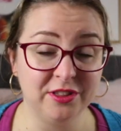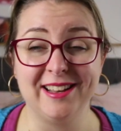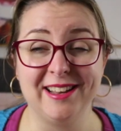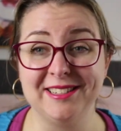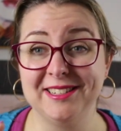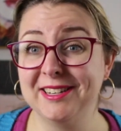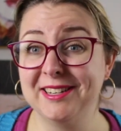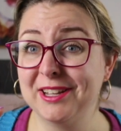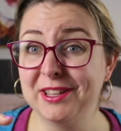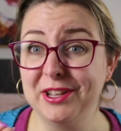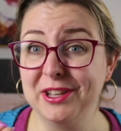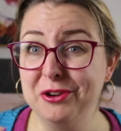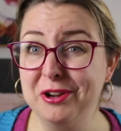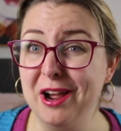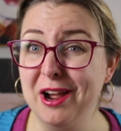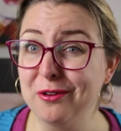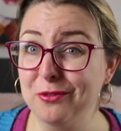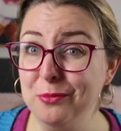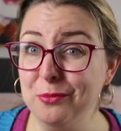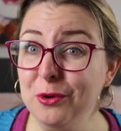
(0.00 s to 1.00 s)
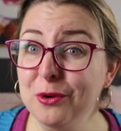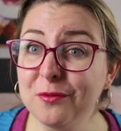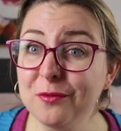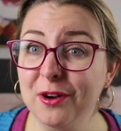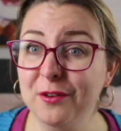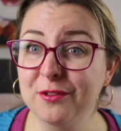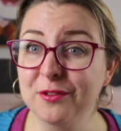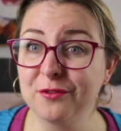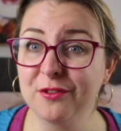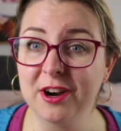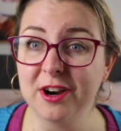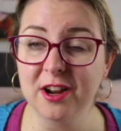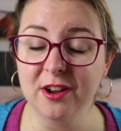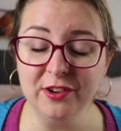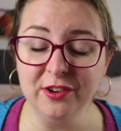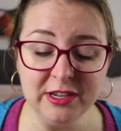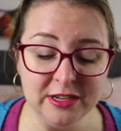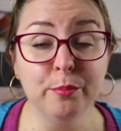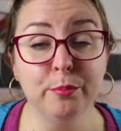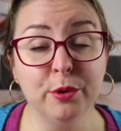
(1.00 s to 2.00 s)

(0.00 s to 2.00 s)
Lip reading: that sticker that you can't remove off the front cover,